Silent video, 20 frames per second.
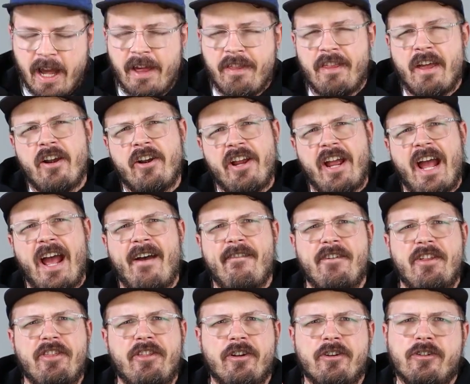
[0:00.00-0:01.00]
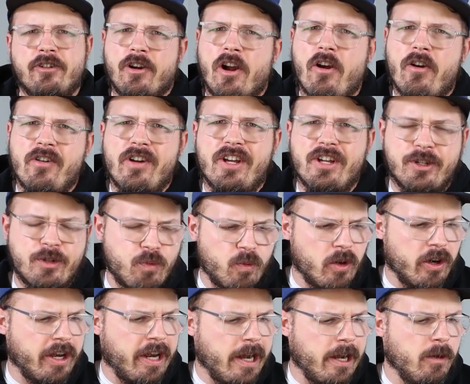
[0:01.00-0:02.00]
And there you have it, the drone is
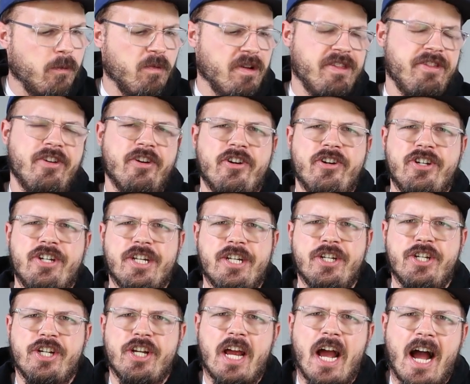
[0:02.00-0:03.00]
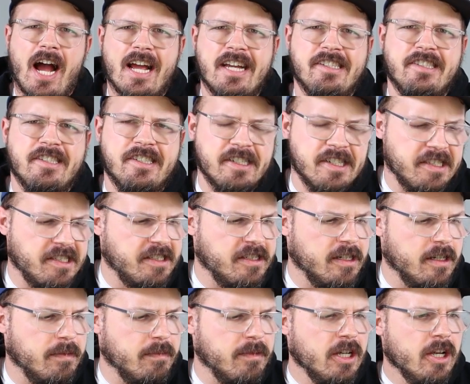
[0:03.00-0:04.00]
working with your DJI
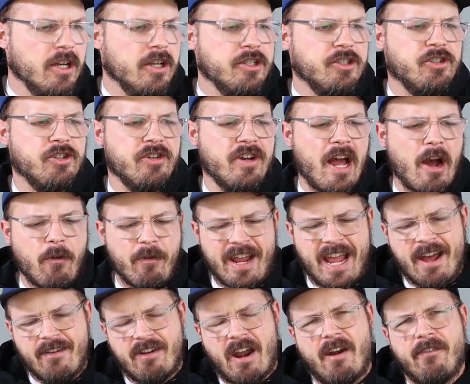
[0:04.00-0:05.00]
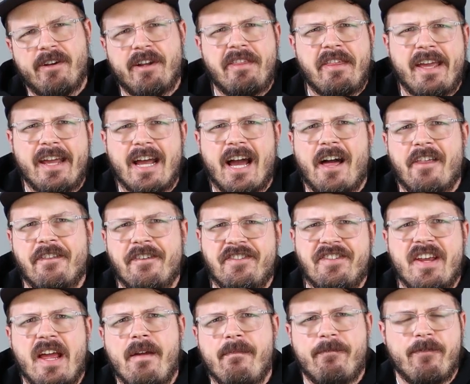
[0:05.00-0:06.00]
system. So now we have everything on the
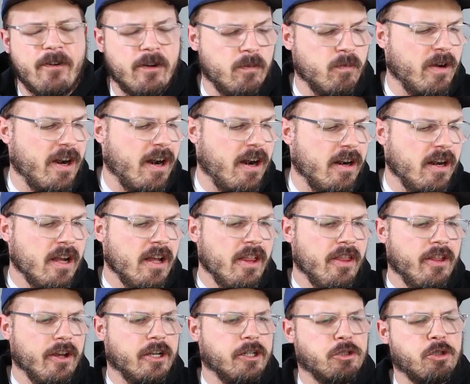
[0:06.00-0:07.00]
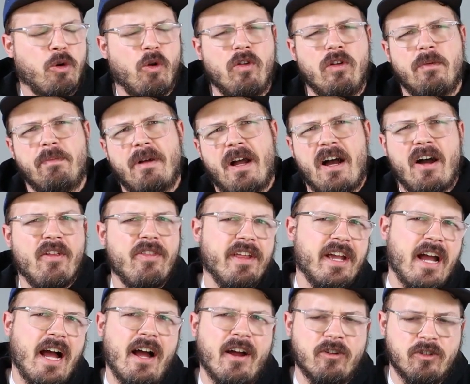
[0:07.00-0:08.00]
same firmware, the controller bound, the
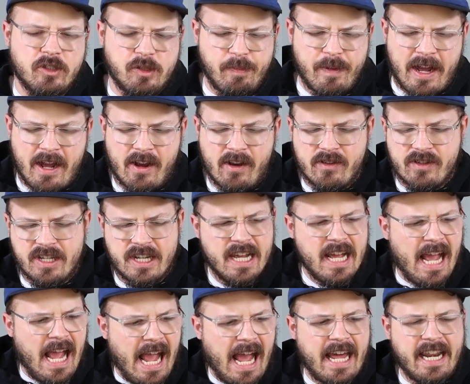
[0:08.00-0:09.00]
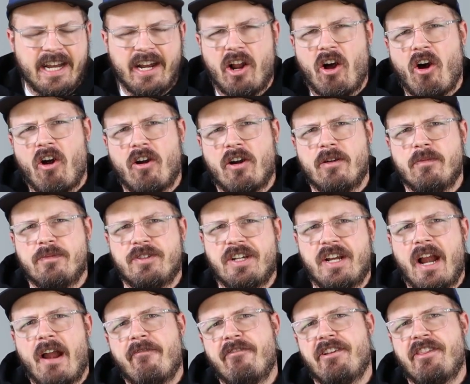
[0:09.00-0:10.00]
goggles bound, and it arms
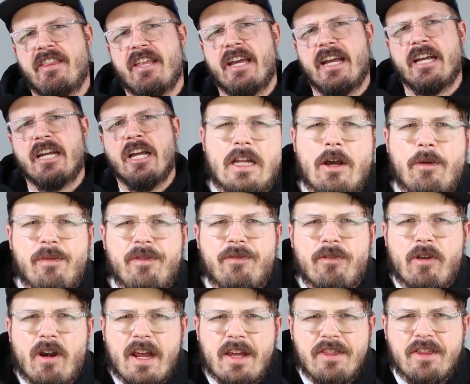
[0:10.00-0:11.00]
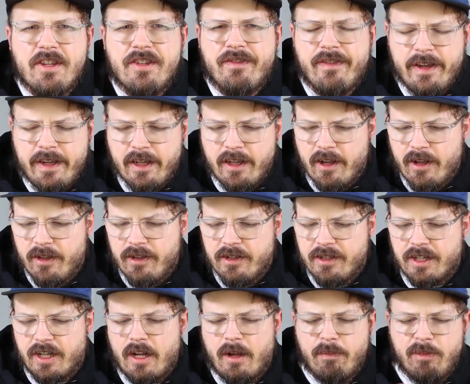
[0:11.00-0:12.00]
and everything. Now before I end this video,
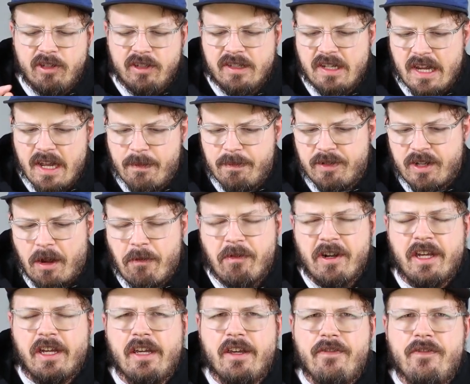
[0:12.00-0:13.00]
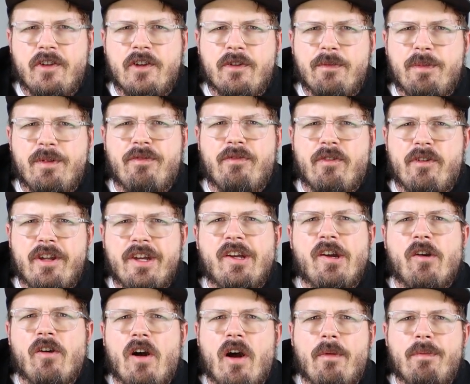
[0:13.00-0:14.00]
there's a couple of tips I want to give you before you
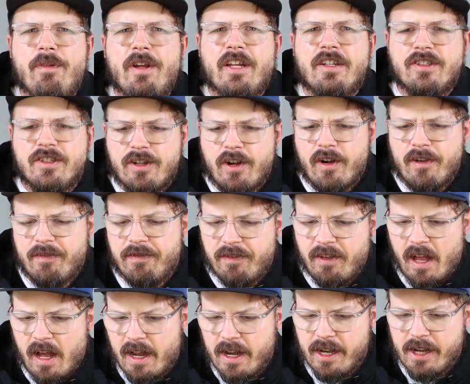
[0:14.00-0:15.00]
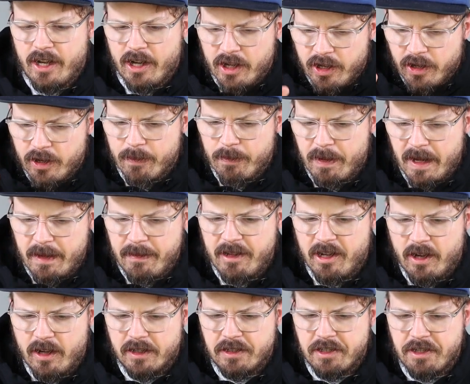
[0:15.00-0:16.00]
go up and start flying your
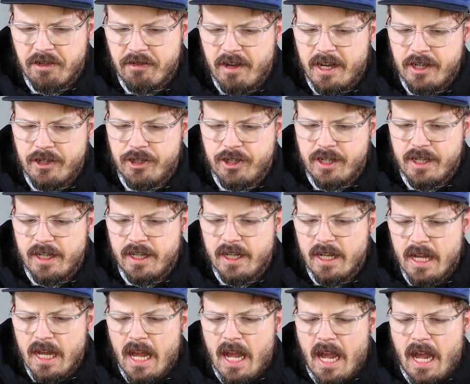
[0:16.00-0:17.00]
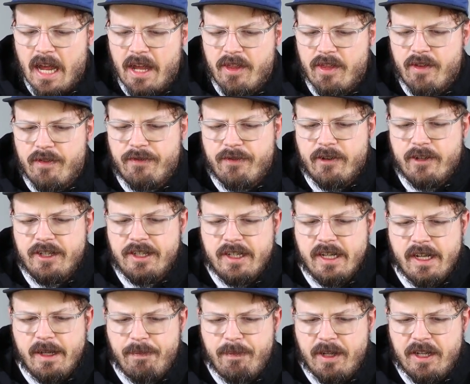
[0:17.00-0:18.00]
Babyhawk II HD. And the first
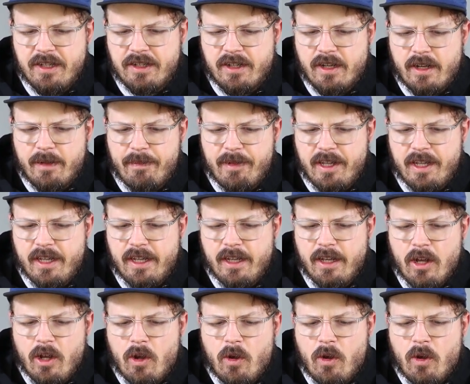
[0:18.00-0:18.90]
tip is going to be